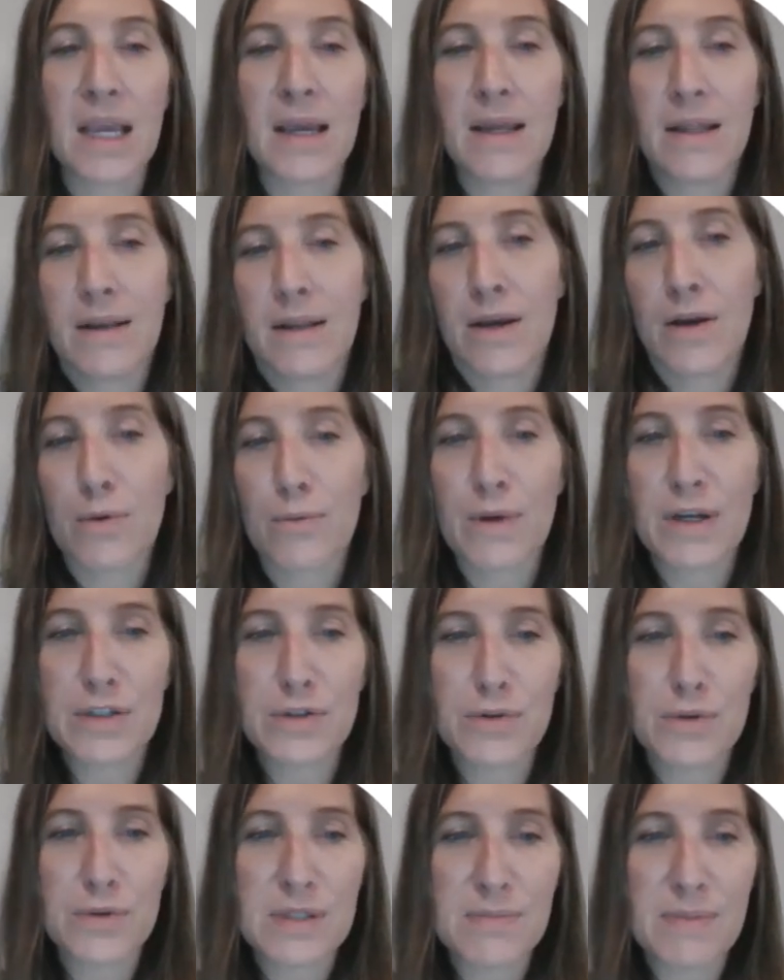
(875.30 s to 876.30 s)
And a
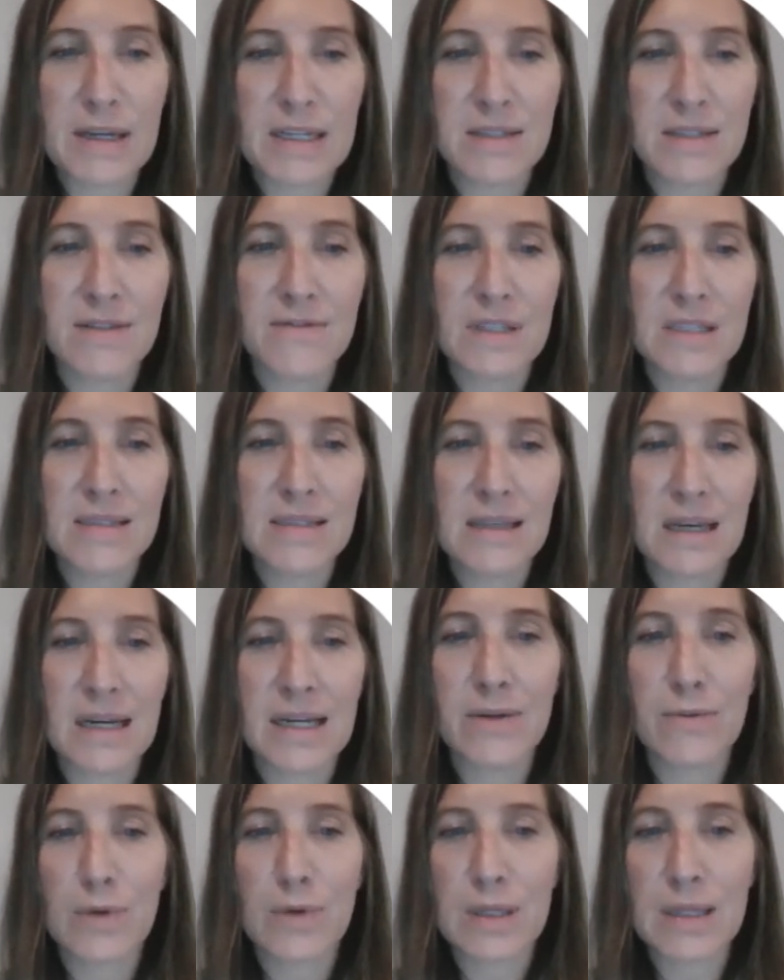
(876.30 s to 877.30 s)
retrospective
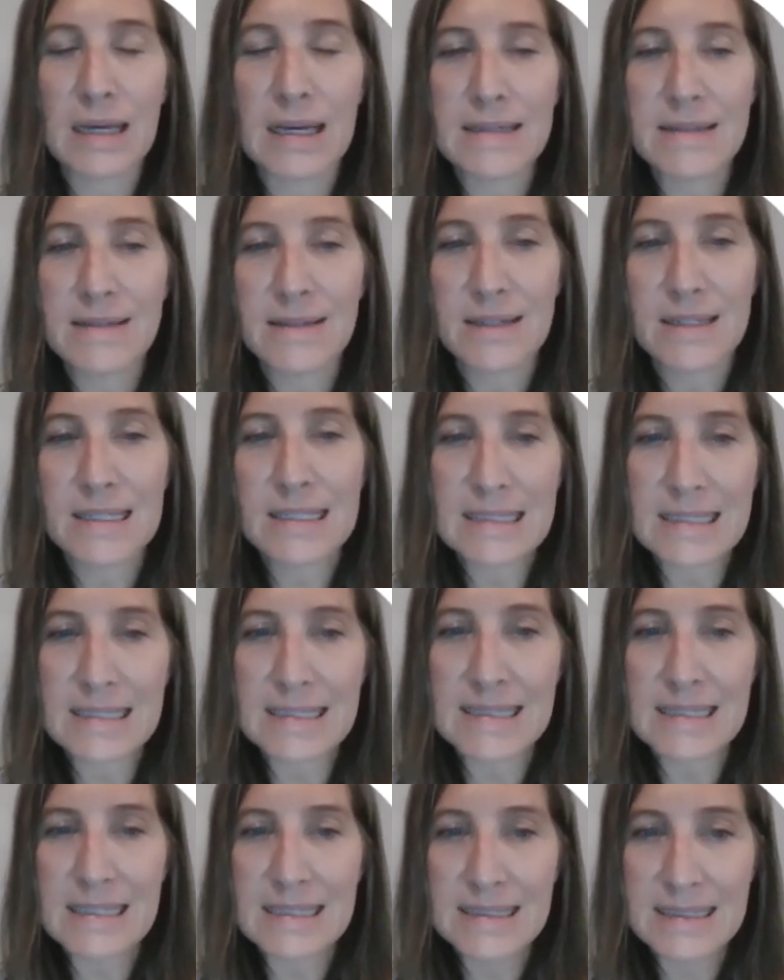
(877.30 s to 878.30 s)
design relies on
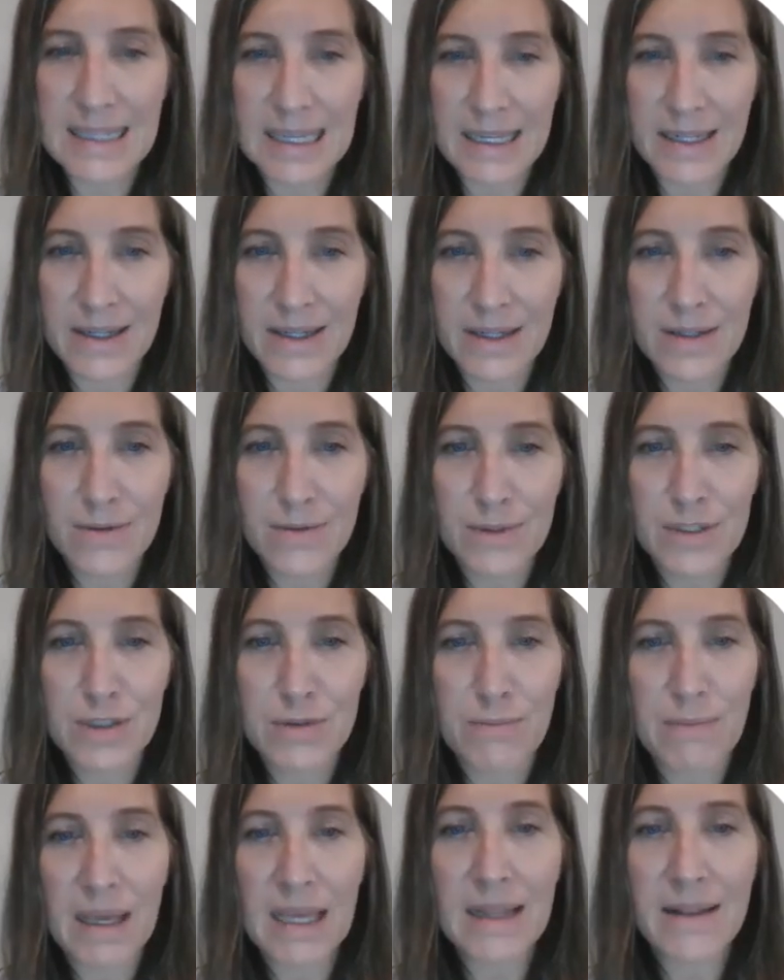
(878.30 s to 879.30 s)
existing data, which
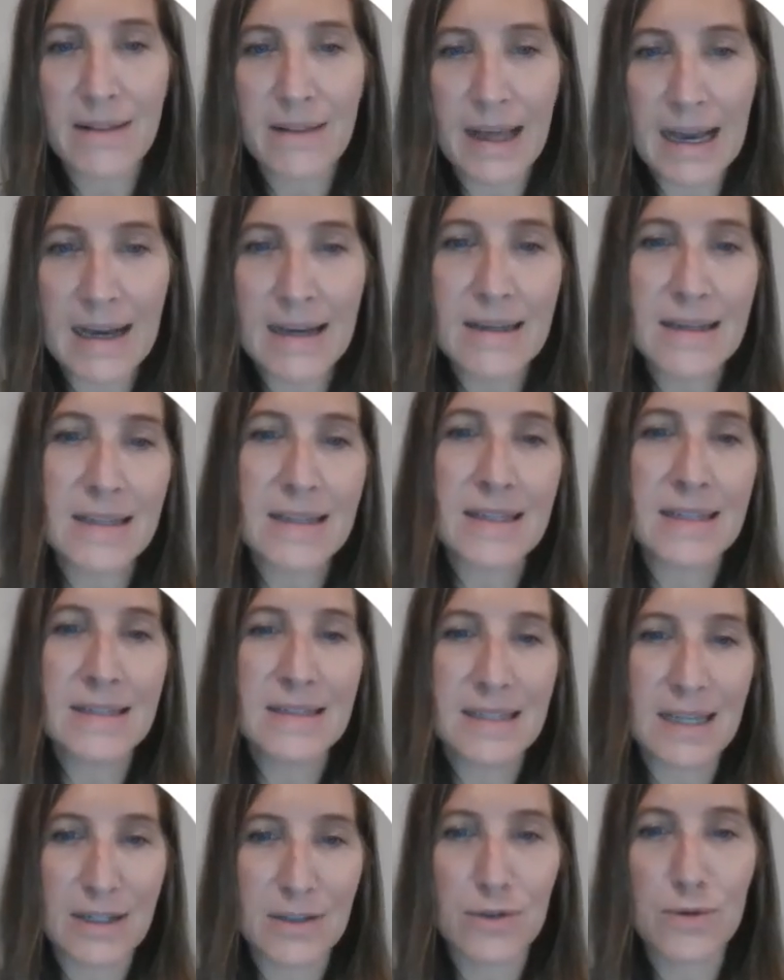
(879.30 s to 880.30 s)
may lack
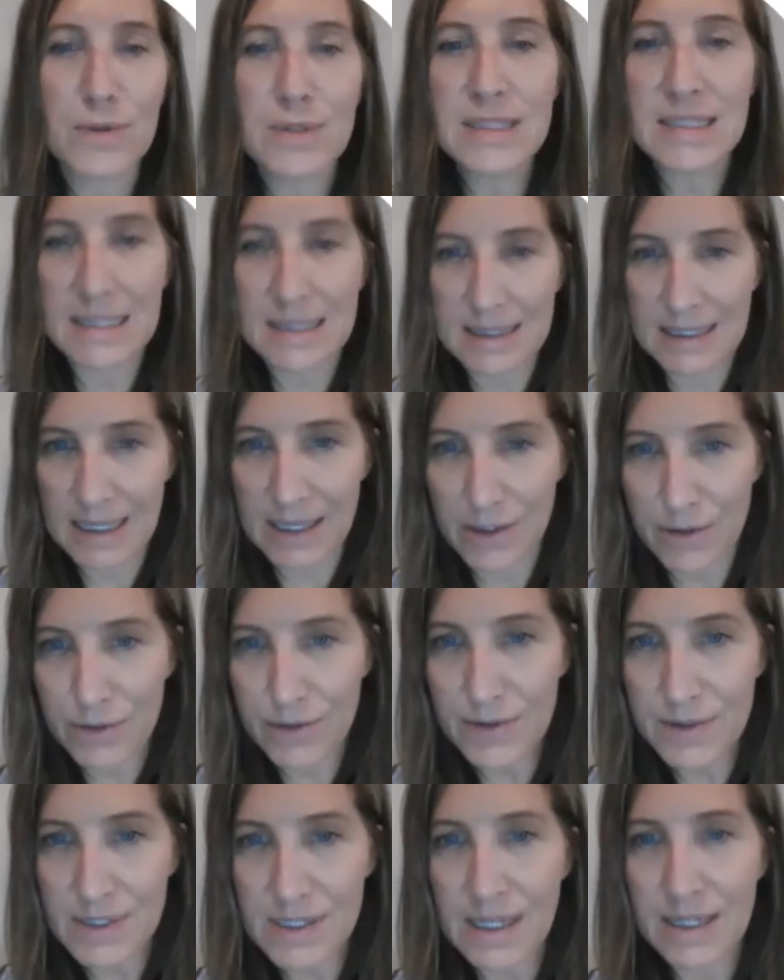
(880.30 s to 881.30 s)
contextual
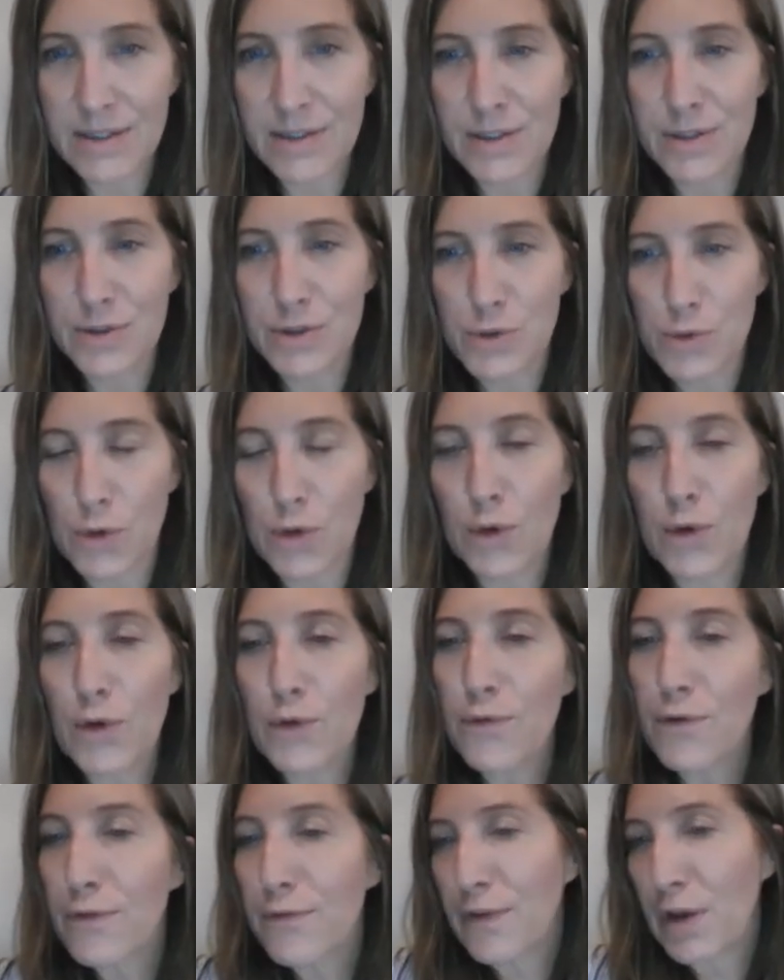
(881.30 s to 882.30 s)
details and control
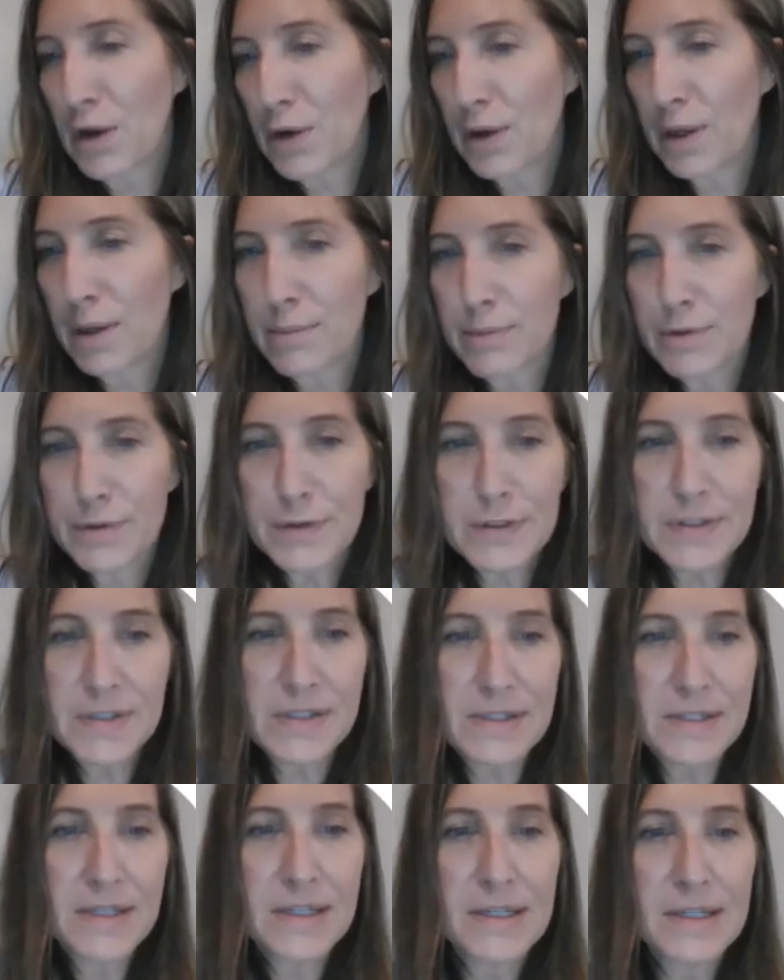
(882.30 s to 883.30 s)
over
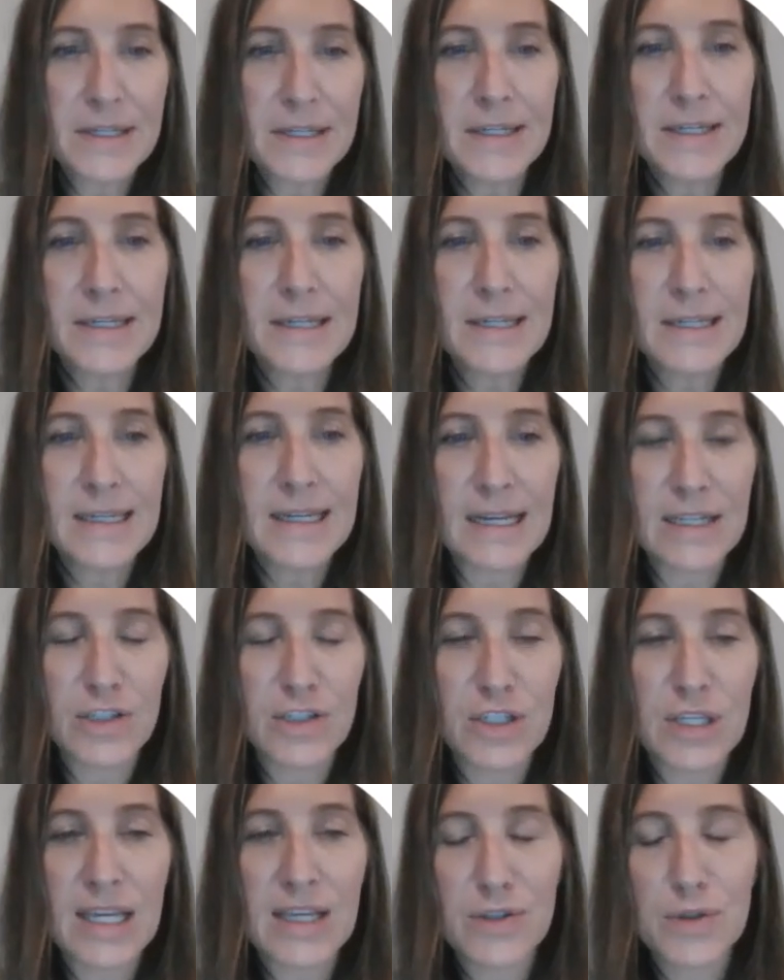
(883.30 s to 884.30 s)
variables.
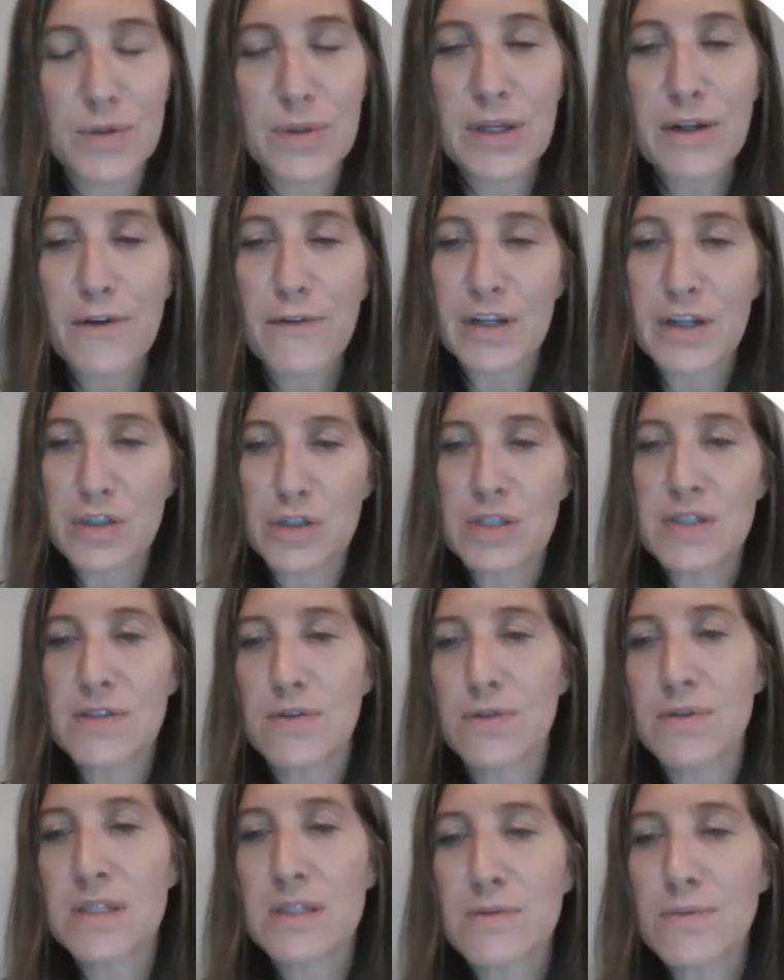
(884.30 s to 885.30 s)
Educational intervention.
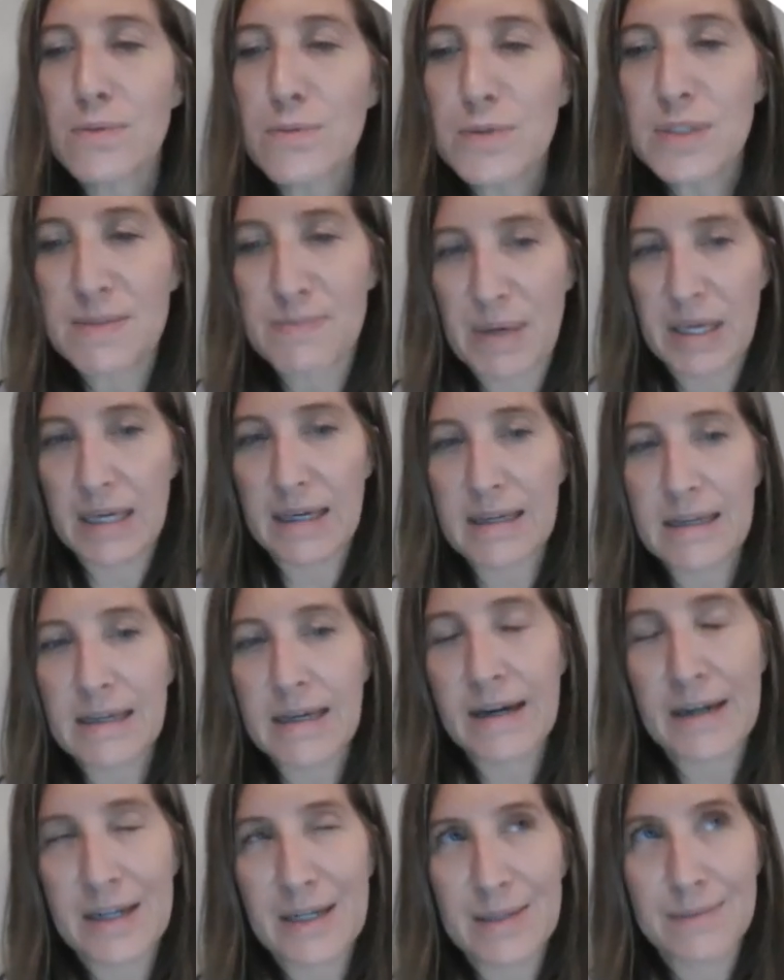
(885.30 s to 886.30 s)
So this one was big.